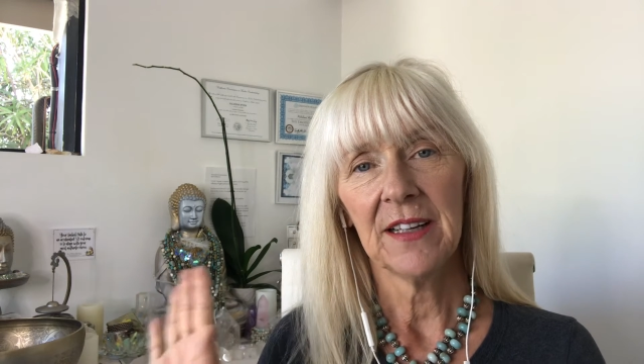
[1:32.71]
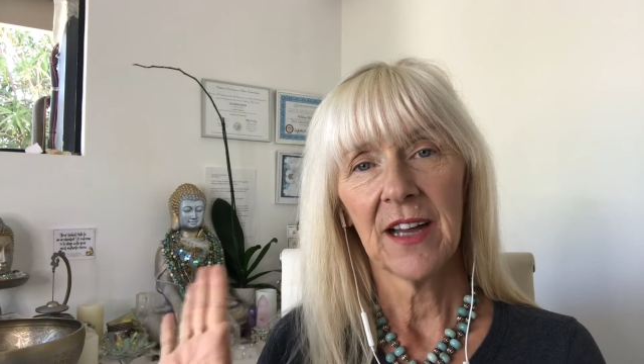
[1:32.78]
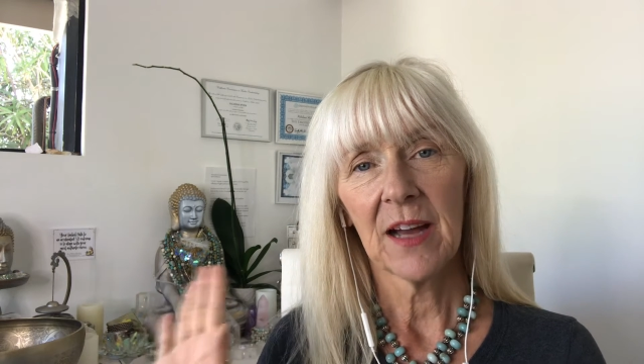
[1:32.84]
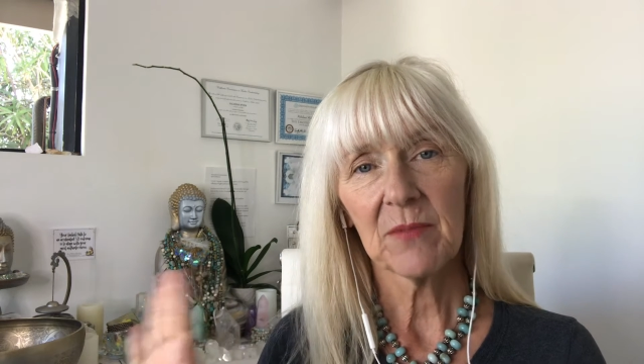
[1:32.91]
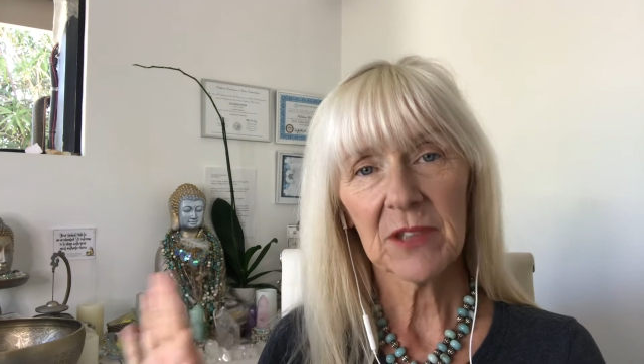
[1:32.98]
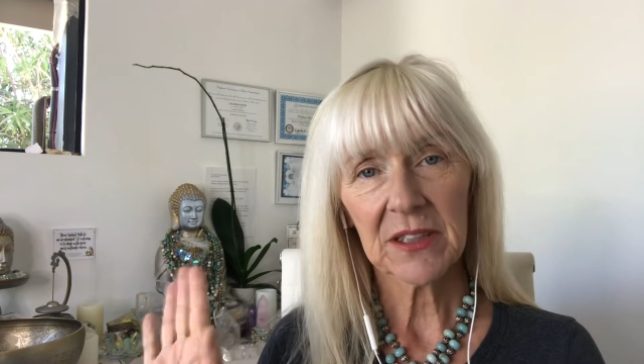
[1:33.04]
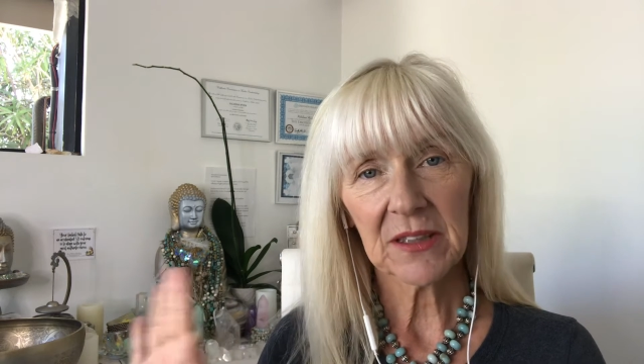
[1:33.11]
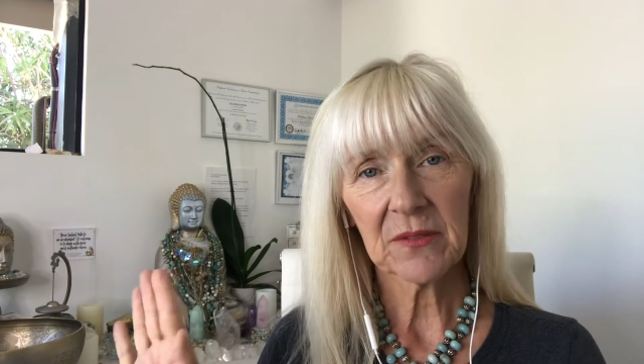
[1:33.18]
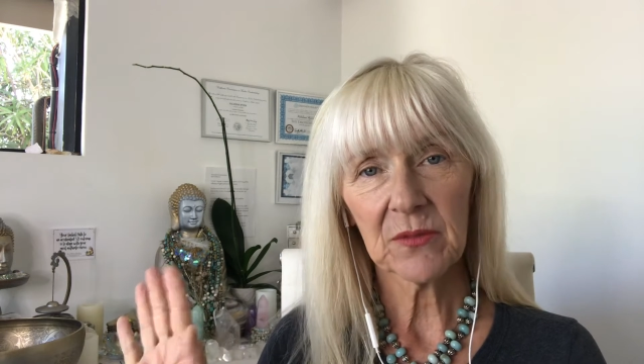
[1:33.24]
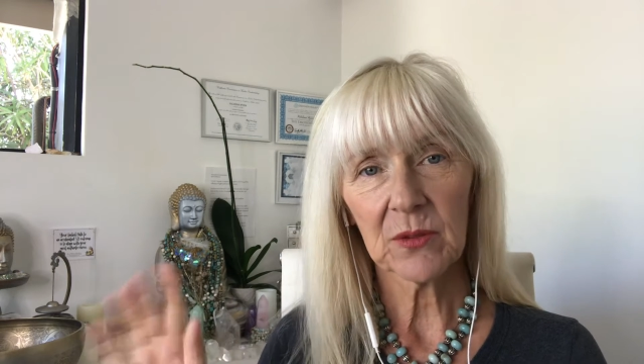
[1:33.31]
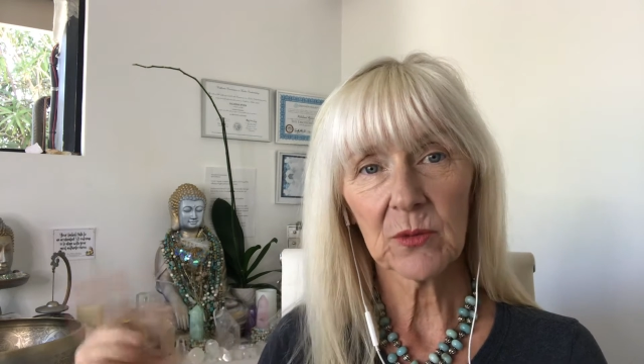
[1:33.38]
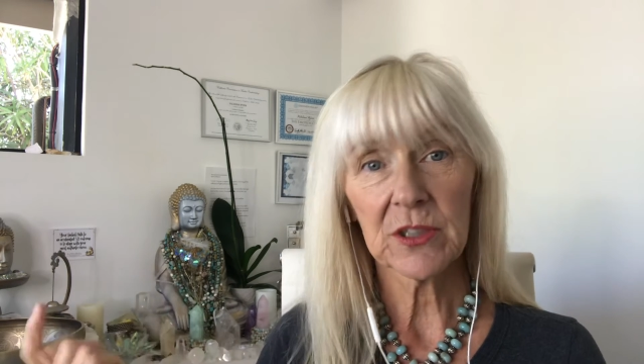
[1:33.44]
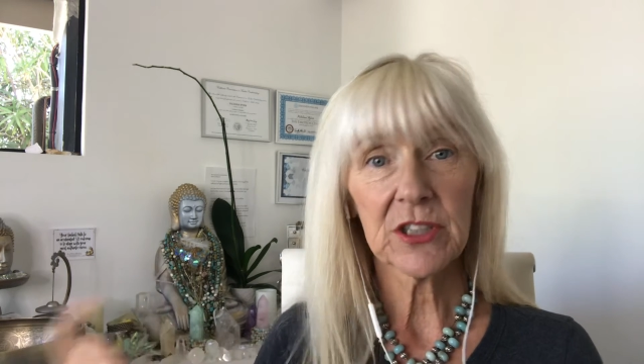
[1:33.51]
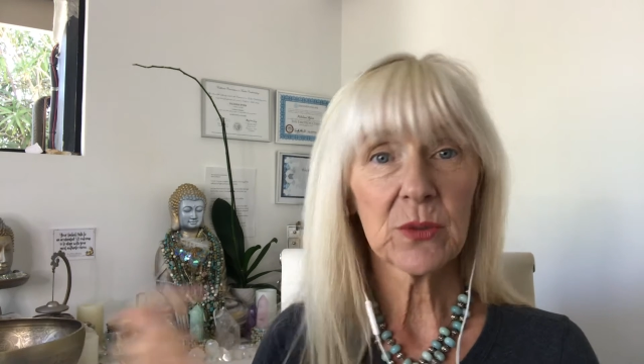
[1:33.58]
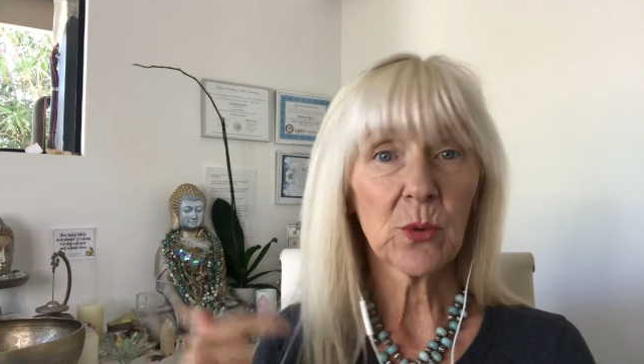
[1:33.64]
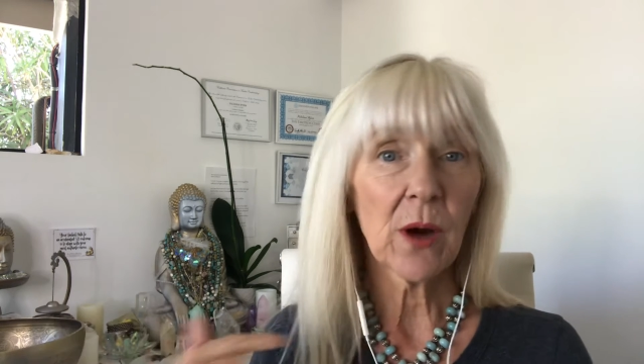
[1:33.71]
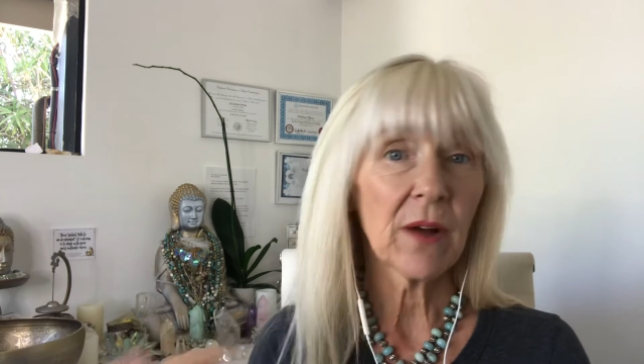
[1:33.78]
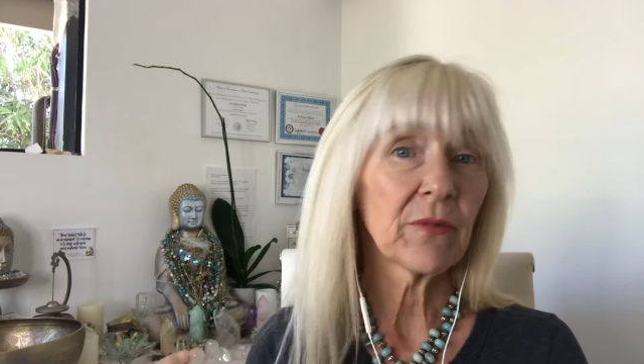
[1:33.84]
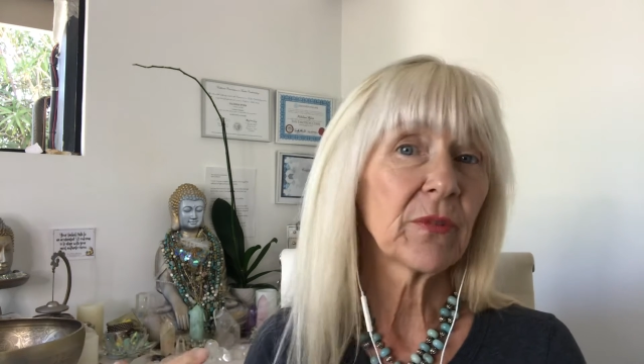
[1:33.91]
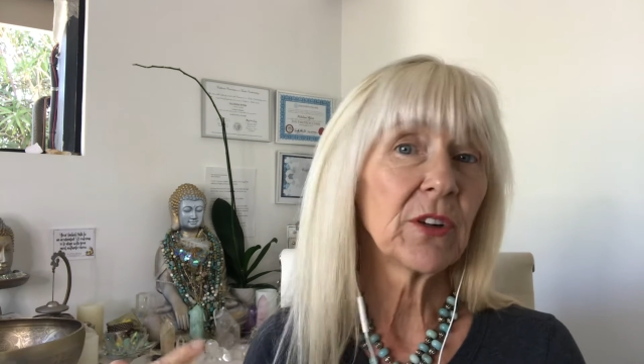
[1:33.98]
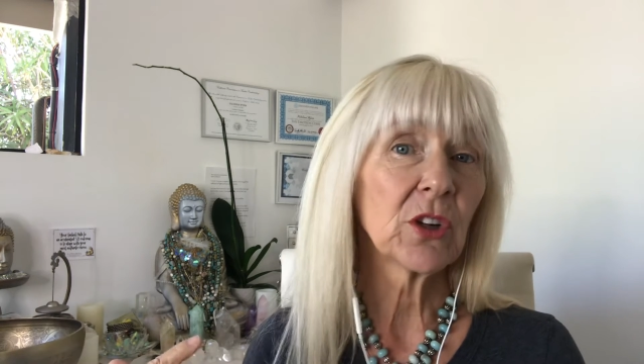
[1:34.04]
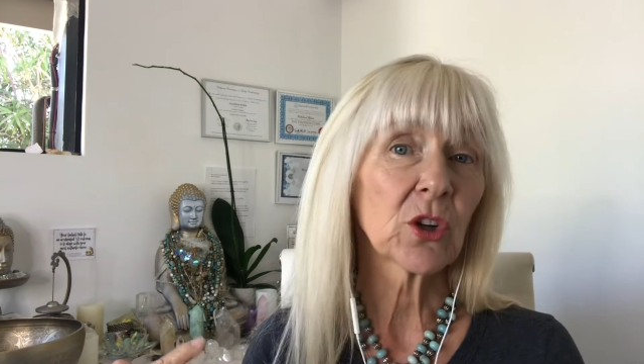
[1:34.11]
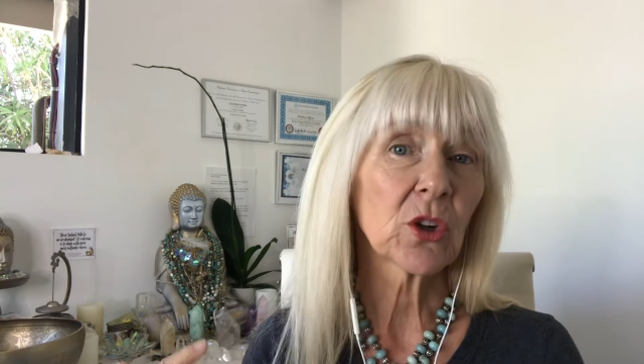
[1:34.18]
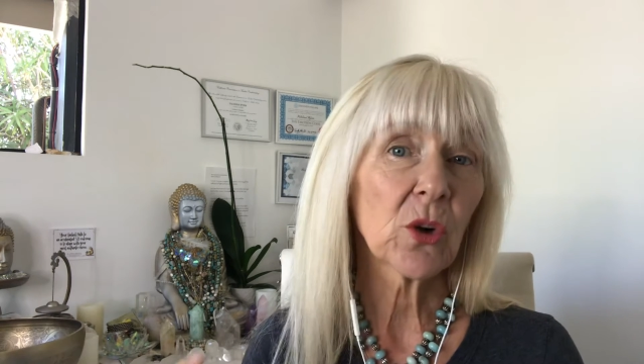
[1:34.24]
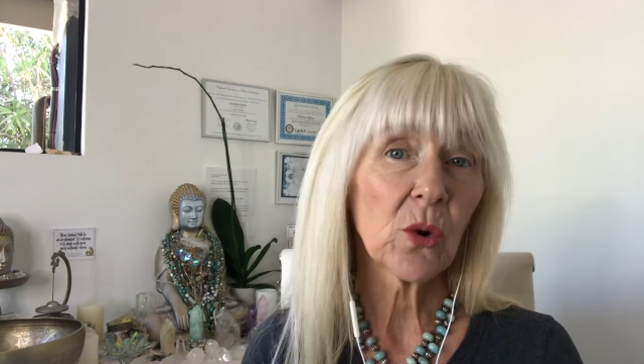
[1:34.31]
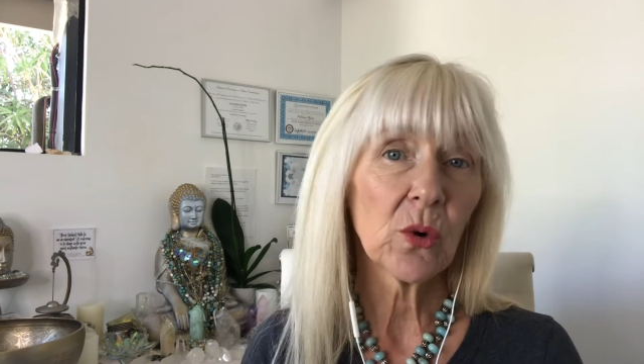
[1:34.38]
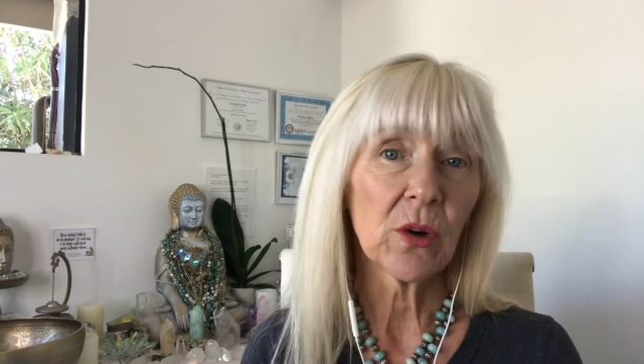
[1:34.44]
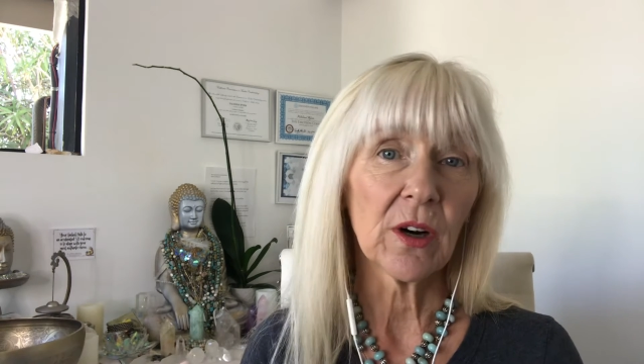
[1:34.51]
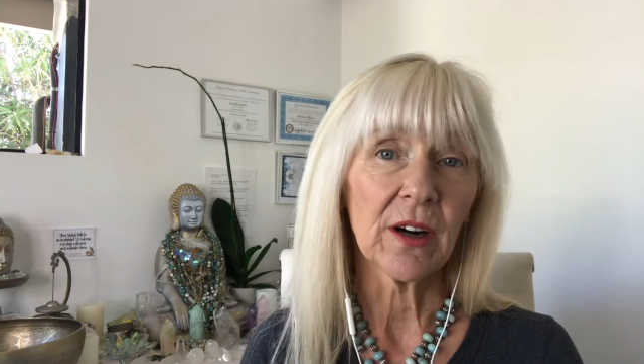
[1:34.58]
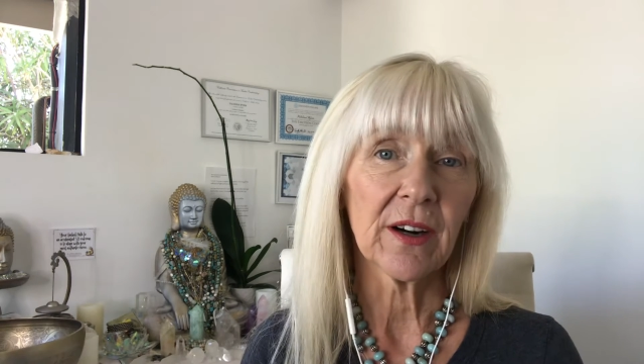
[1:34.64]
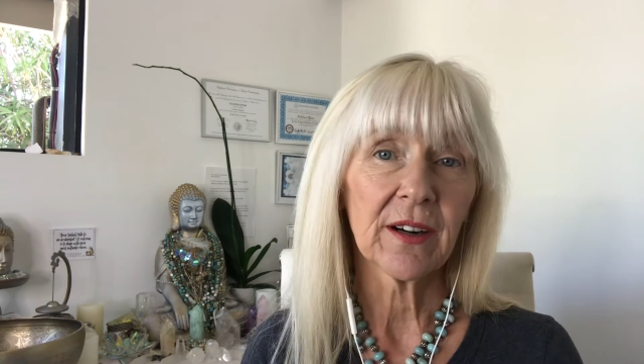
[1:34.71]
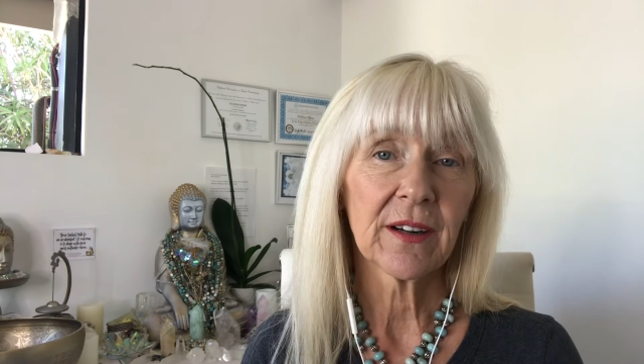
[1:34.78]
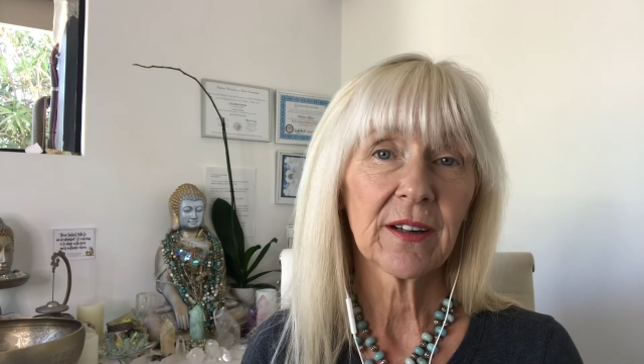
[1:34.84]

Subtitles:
I'm looking for what you want for your core.